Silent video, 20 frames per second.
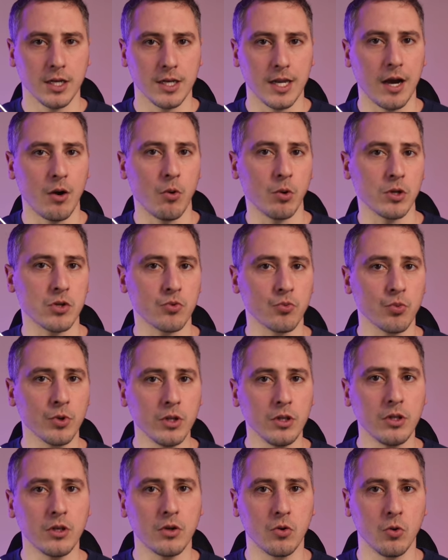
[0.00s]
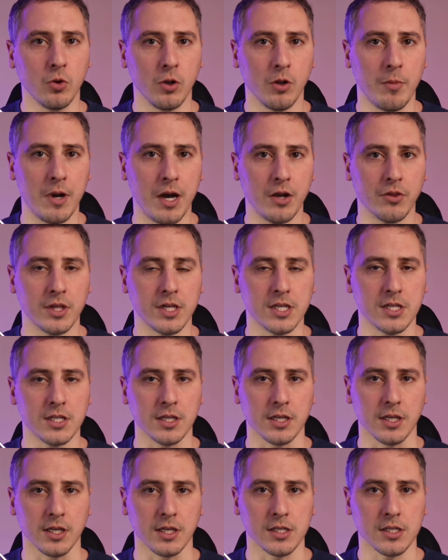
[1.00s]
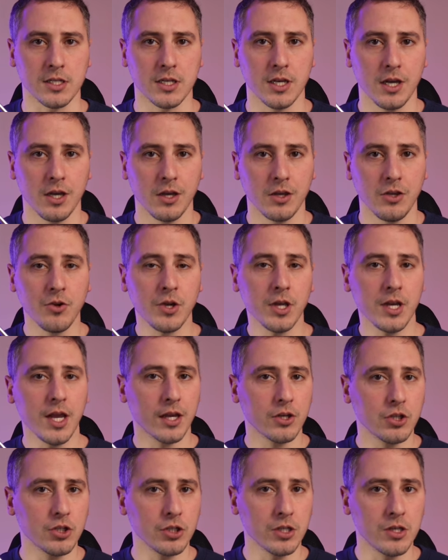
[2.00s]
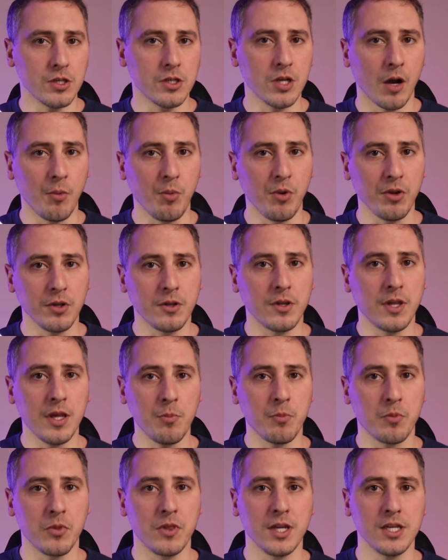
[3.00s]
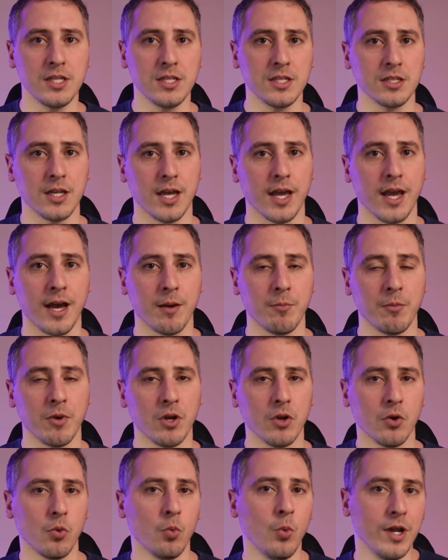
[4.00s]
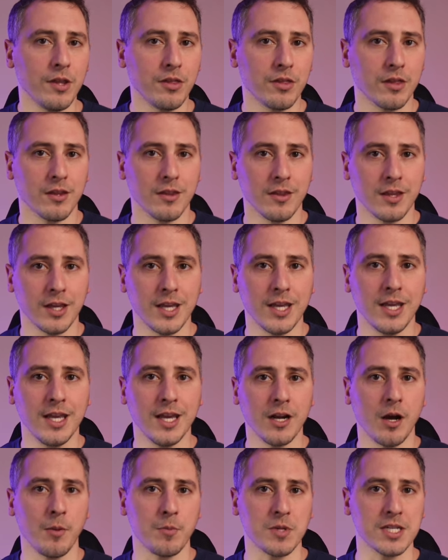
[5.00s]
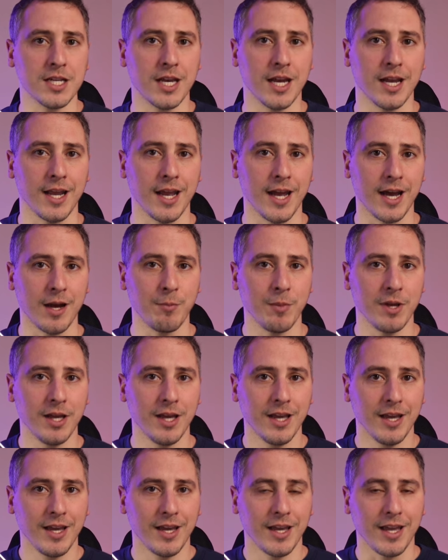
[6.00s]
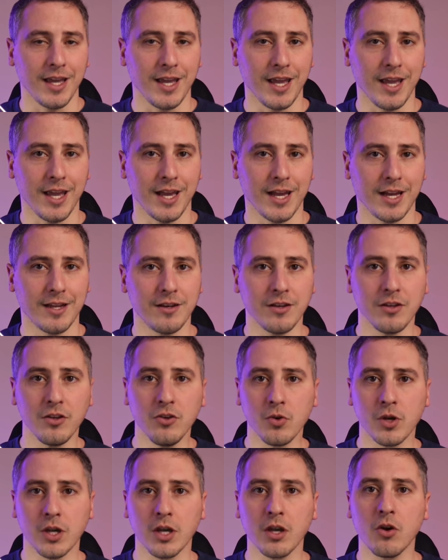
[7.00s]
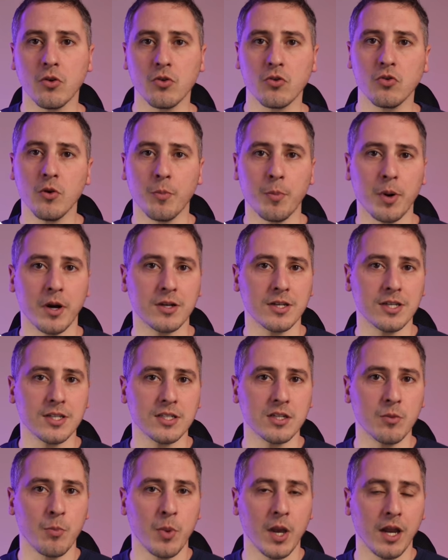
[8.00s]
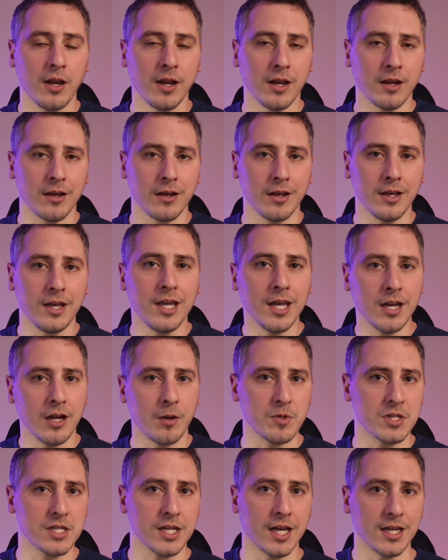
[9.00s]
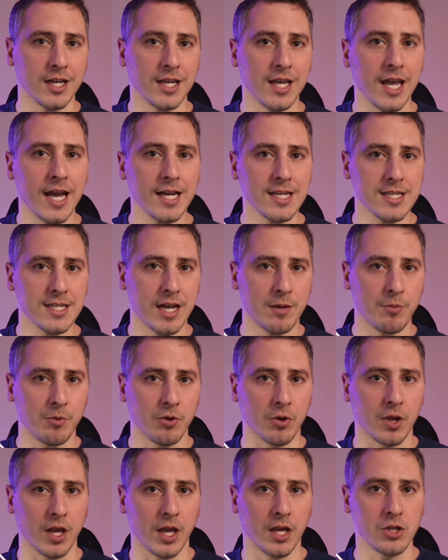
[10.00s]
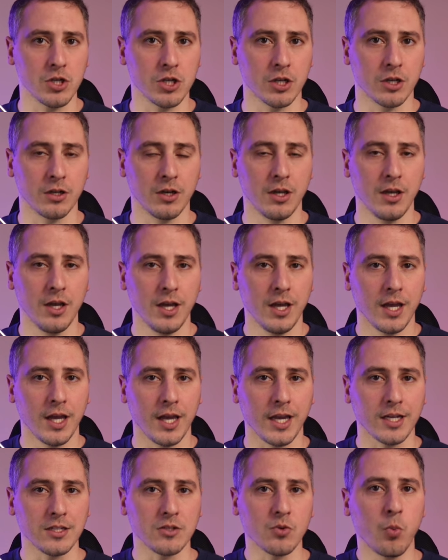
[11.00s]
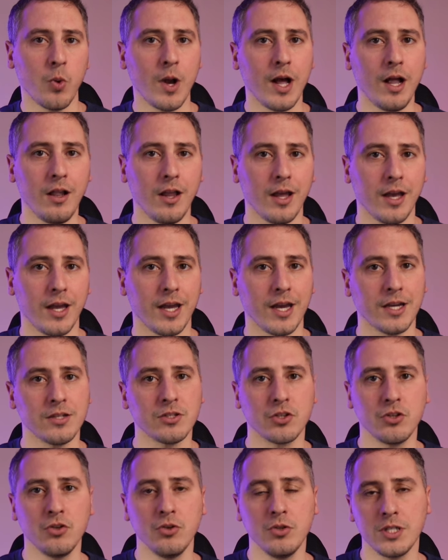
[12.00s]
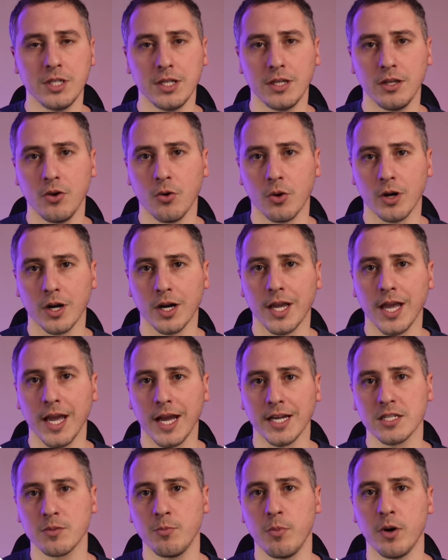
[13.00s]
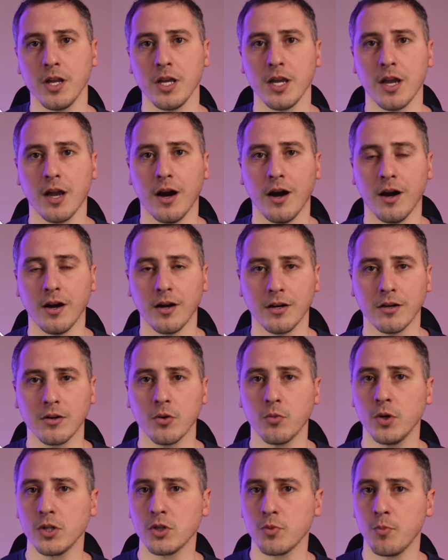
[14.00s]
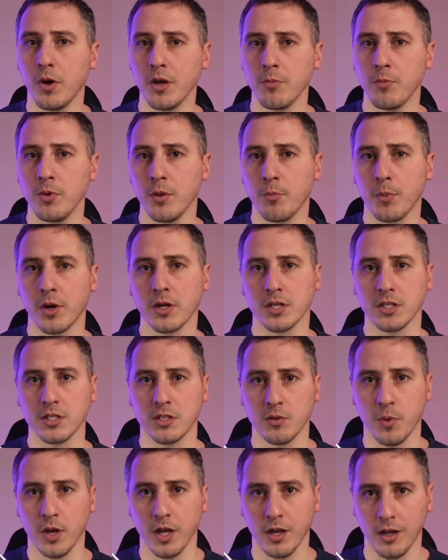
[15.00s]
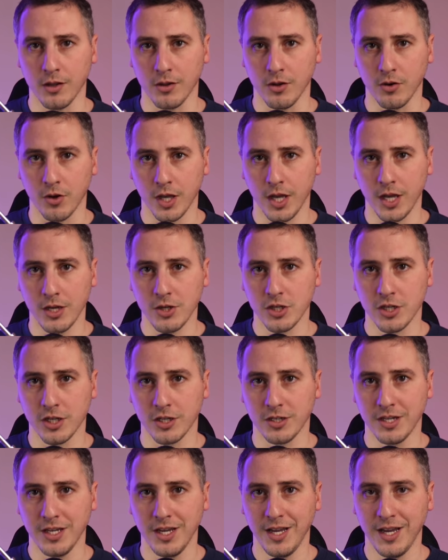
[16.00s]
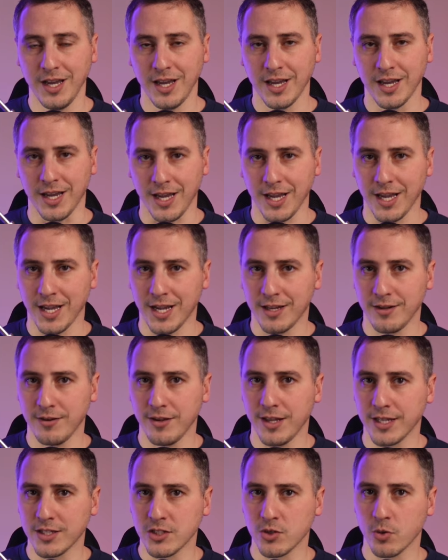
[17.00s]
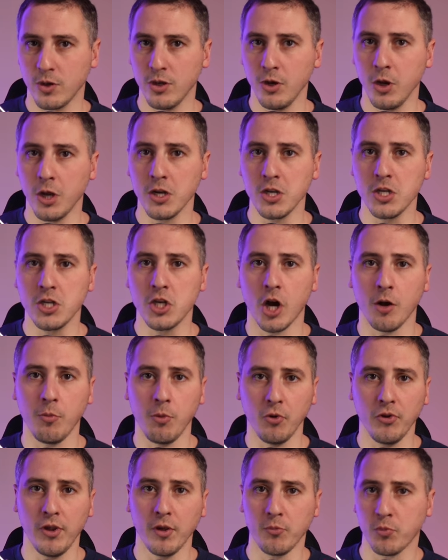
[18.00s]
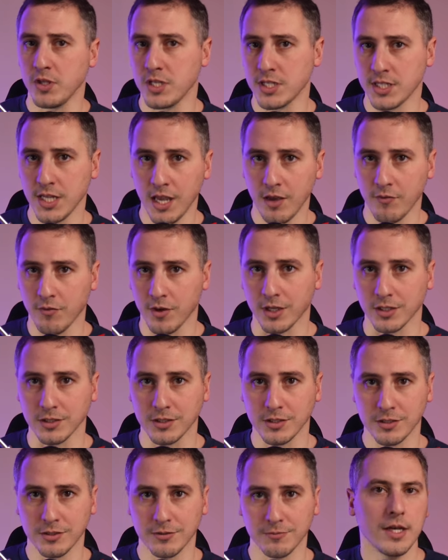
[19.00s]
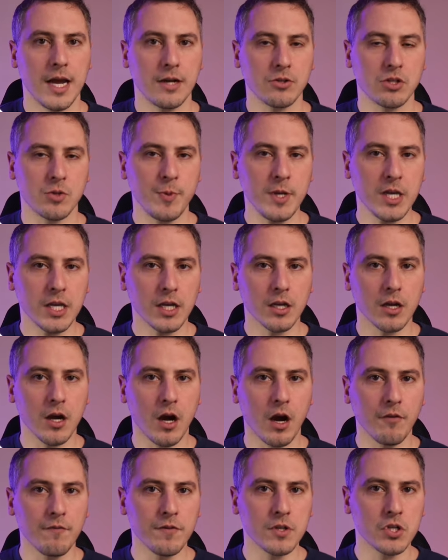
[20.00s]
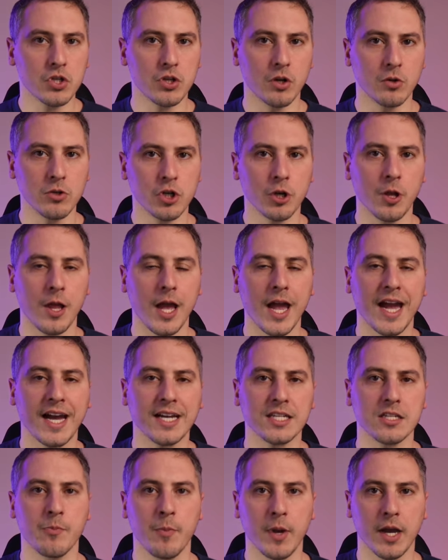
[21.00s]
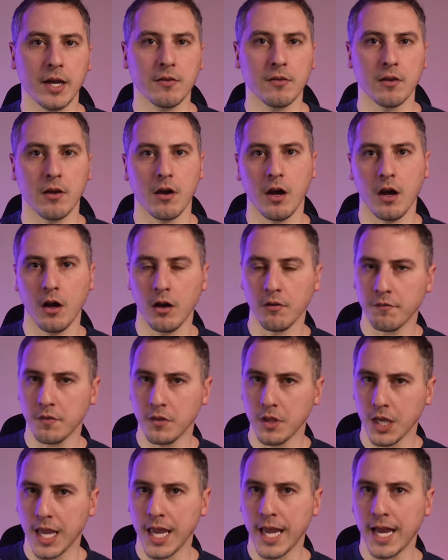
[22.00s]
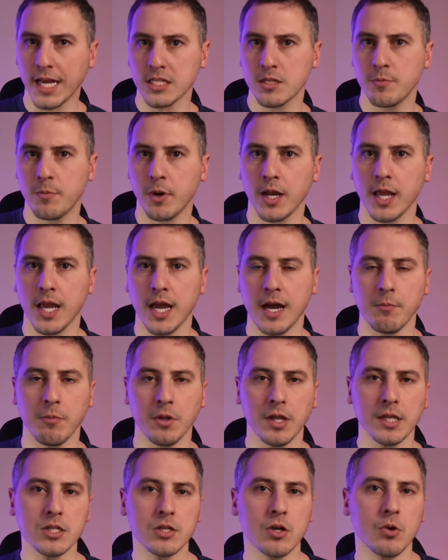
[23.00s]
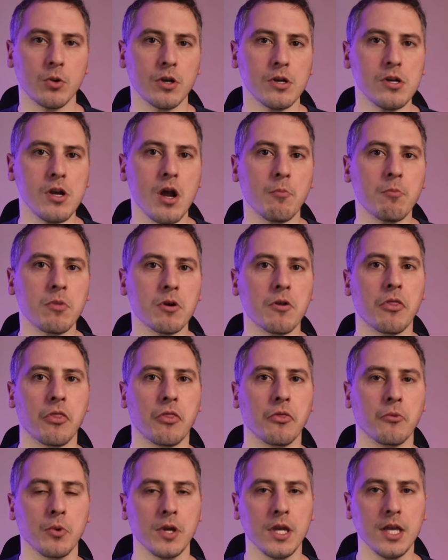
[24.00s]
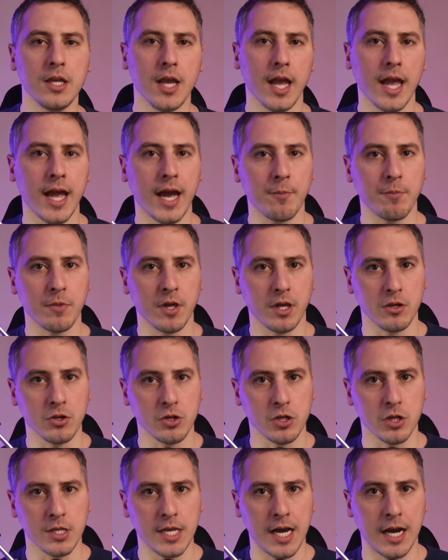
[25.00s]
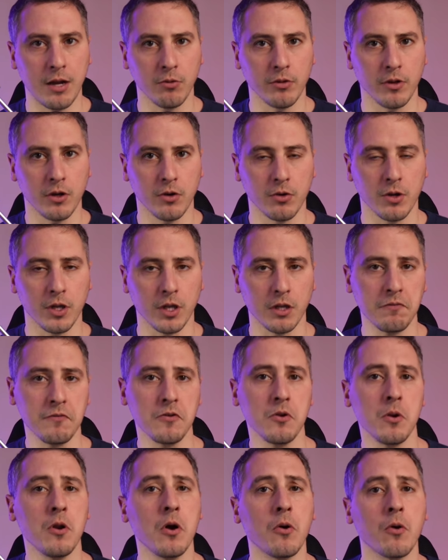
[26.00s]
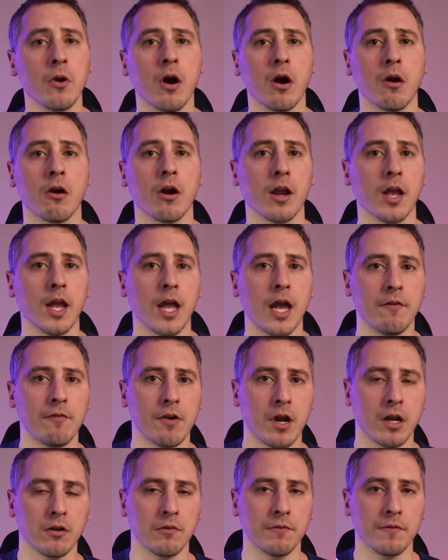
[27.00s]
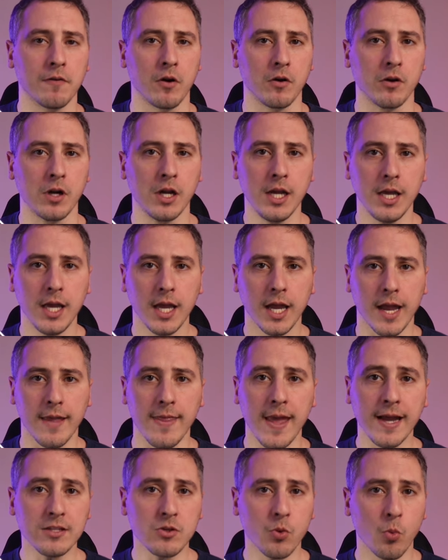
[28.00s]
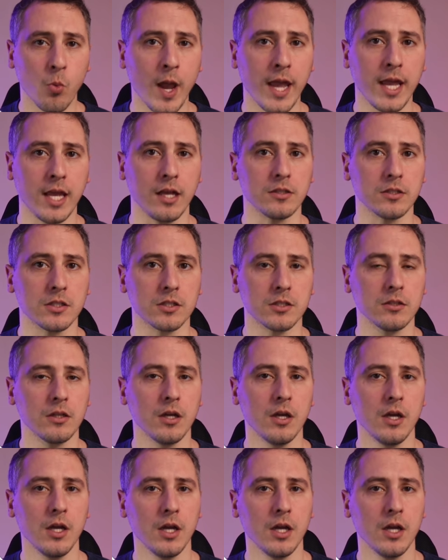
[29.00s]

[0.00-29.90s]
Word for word: Now, what's really cool about this is you can actually double dip this app with the GetUpside app, and you can go to a participating GetUpside gas app location, as well as using your GasBuddy card, which might be a participating location, and that's where you can double dip the savings. Now, speaking of the social aspect of the GasBuddy app, let's go into number three app that you should download if you don't already have it on your phone, and that's Waze.